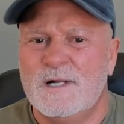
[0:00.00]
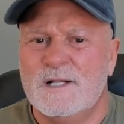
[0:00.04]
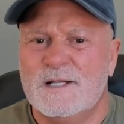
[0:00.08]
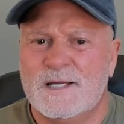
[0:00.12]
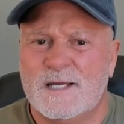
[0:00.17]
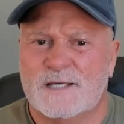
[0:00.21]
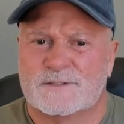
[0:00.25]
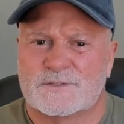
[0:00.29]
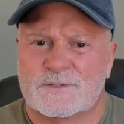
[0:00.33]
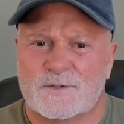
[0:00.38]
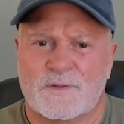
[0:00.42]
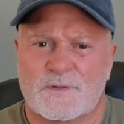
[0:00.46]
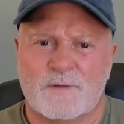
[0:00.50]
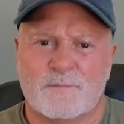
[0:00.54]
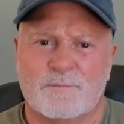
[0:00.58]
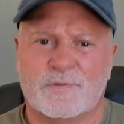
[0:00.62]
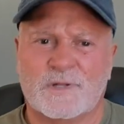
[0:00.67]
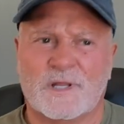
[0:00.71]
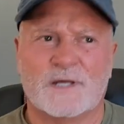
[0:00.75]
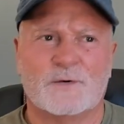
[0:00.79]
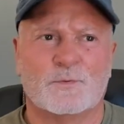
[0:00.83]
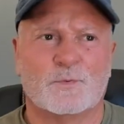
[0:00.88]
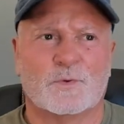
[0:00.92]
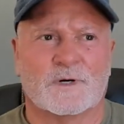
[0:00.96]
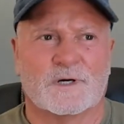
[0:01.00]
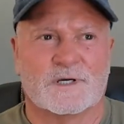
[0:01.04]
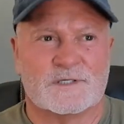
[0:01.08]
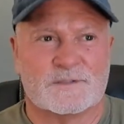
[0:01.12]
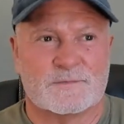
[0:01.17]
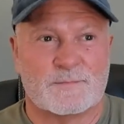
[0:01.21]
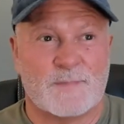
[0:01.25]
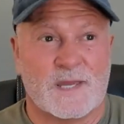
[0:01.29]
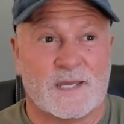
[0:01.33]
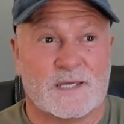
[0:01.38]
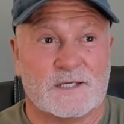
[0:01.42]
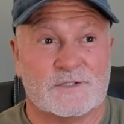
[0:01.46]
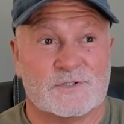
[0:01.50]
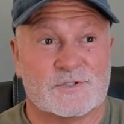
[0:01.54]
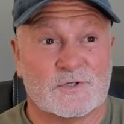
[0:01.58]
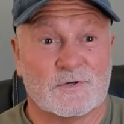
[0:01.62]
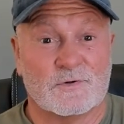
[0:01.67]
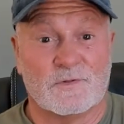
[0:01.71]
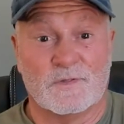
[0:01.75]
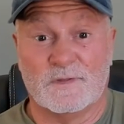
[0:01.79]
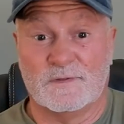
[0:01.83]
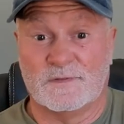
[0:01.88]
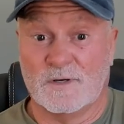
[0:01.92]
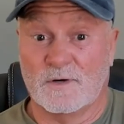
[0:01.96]
Yeah, so the blood work is making sure
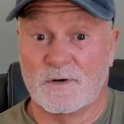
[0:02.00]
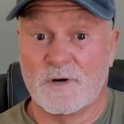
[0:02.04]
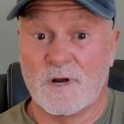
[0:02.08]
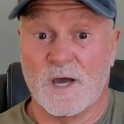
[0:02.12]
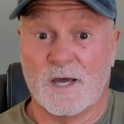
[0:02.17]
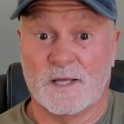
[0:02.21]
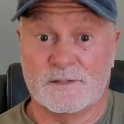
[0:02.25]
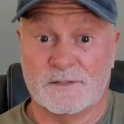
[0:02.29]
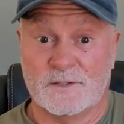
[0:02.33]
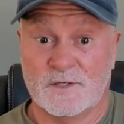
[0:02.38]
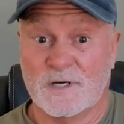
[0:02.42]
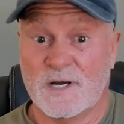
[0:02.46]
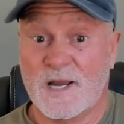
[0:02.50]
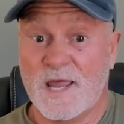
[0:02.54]
that they're not going